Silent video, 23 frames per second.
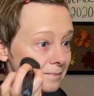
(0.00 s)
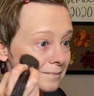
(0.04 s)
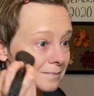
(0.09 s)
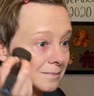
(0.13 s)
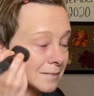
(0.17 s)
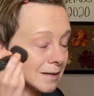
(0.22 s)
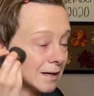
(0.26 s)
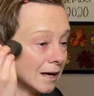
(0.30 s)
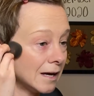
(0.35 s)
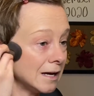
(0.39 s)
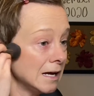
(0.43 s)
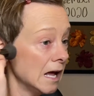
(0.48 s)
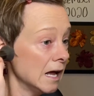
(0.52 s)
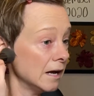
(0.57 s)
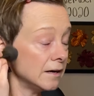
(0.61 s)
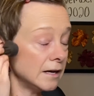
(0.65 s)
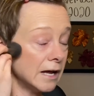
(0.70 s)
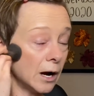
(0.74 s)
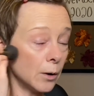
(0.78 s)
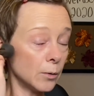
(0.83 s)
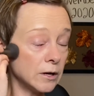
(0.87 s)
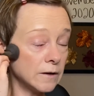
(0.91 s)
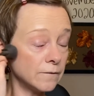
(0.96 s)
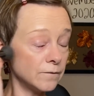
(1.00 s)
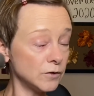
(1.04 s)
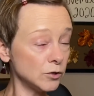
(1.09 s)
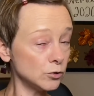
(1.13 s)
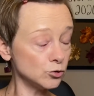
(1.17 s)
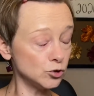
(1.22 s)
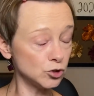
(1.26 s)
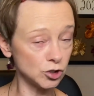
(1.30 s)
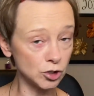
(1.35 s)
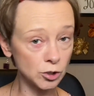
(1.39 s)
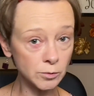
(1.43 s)
Okay. Now, if you
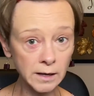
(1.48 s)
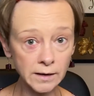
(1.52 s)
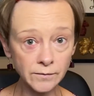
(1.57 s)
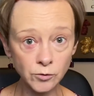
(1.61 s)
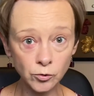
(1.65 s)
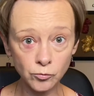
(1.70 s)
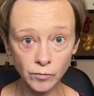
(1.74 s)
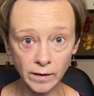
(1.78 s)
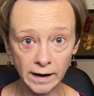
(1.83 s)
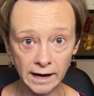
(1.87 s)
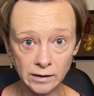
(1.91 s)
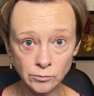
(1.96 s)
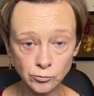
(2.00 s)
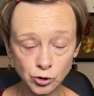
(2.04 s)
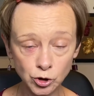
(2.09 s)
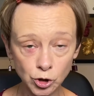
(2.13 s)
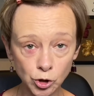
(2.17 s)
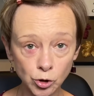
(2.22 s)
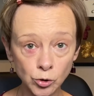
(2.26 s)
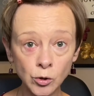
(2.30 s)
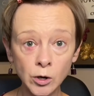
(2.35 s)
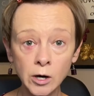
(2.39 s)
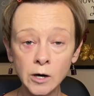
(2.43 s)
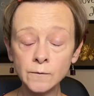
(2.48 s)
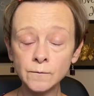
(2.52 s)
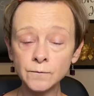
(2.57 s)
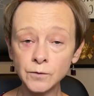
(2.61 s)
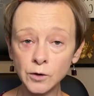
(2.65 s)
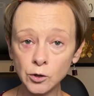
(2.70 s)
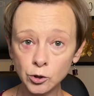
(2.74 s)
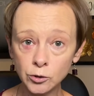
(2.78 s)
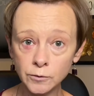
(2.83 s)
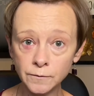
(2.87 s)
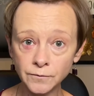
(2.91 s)
do have a rounder,
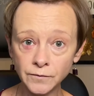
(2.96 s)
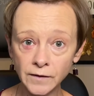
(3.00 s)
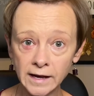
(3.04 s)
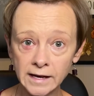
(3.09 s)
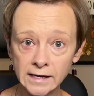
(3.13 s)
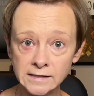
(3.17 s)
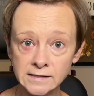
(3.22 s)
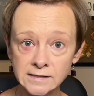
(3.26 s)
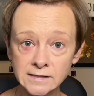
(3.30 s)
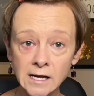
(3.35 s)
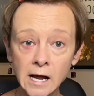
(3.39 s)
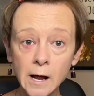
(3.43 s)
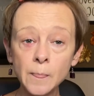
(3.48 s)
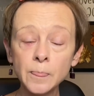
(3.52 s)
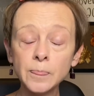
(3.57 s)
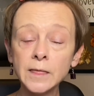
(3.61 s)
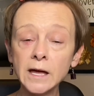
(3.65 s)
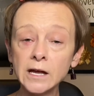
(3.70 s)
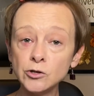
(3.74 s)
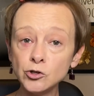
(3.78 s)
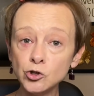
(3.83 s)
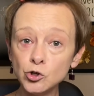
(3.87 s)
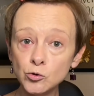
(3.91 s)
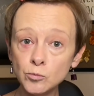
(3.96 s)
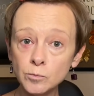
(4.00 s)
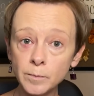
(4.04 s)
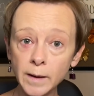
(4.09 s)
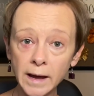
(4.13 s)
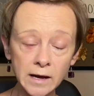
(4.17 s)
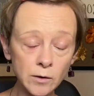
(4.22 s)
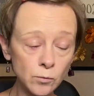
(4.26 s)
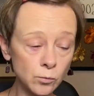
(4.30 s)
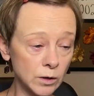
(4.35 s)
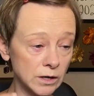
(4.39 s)
fuller face, then you
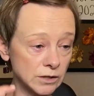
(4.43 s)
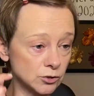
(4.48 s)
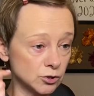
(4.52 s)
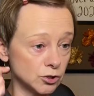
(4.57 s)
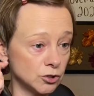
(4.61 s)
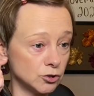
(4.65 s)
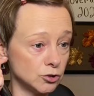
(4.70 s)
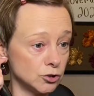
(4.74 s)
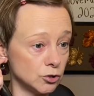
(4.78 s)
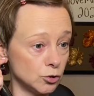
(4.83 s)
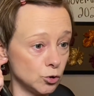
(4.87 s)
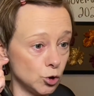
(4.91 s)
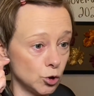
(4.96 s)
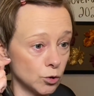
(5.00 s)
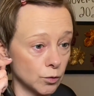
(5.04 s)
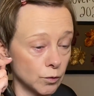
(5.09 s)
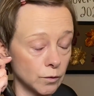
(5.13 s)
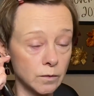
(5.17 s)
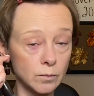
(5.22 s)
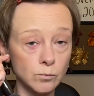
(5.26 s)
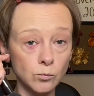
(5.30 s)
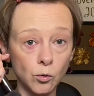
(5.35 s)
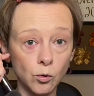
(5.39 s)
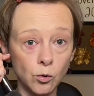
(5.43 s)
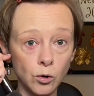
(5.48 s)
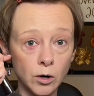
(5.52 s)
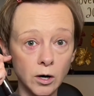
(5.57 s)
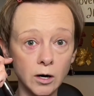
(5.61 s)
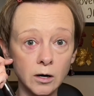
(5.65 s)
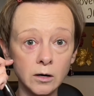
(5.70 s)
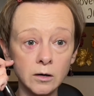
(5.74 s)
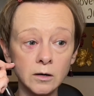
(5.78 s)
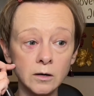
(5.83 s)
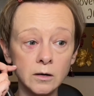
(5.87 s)
may want to do yours
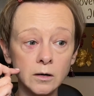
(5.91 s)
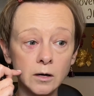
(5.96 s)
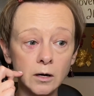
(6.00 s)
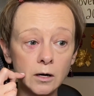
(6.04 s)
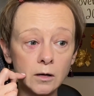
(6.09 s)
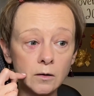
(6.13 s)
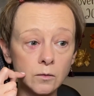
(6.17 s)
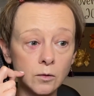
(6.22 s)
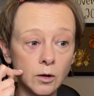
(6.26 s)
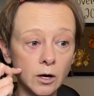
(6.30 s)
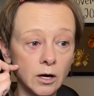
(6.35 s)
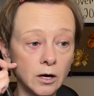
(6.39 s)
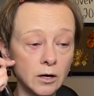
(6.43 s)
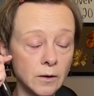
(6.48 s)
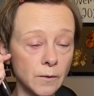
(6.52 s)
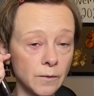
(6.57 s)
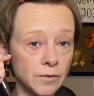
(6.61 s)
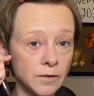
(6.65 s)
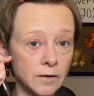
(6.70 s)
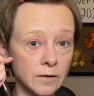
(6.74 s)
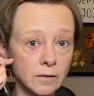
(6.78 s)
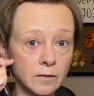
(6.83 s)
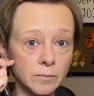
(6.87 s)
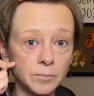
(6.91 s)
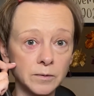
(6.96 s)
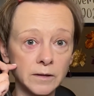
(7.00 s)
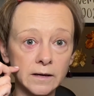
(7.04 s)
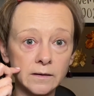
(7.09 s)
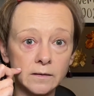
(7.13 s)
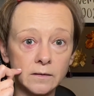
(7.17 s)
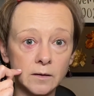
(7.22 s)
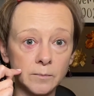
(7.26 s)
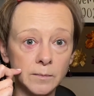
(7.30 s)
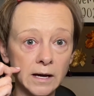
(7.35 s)
more along this
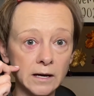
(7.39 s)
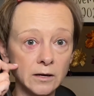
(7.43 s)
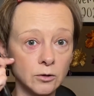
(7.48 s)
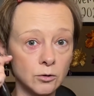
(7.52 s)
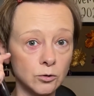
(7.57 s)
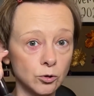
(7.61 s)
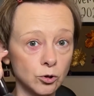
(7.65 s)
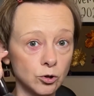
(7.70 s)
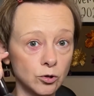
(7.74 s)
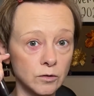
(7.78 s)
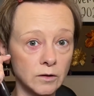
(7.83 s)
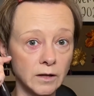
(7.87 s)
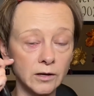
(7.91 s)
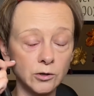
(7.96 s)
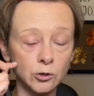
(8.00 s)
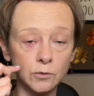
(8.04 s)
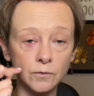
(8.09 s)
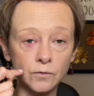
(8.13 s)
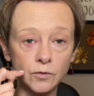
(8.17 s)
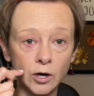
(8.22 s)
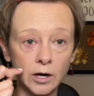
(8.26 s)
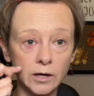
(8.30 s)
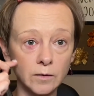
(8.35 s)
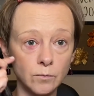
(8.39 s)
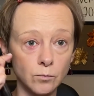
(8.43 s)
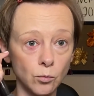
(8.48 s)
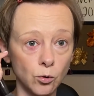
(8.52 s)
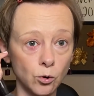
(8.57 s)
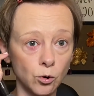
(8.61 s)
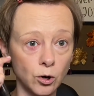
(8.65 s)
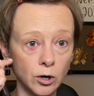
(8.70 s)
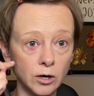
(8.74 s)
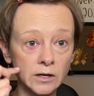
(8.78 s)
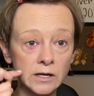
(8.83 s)
place to make it look like you've got a
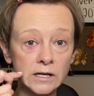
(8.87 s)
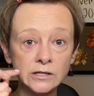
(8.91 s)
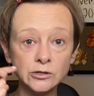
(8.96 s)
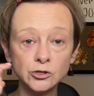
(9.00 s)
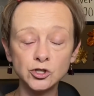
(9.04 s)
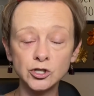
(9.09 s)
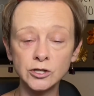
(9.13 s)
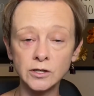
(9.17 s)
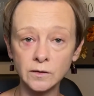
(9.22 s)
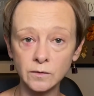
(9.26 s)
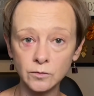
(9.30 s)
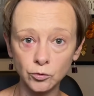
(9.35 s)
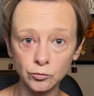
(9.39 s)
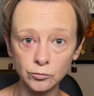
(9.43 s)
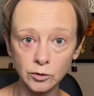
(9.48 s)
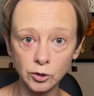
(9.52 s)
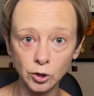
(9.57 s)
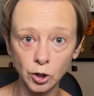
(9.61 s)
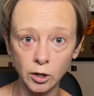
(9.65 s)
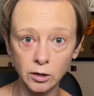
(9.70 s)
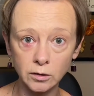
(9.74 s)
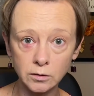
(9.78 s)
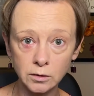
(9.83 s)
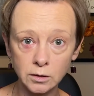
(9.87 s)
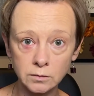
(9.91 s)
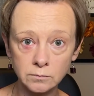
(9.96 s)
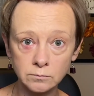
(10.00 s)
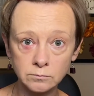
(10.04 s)
more chiseled look.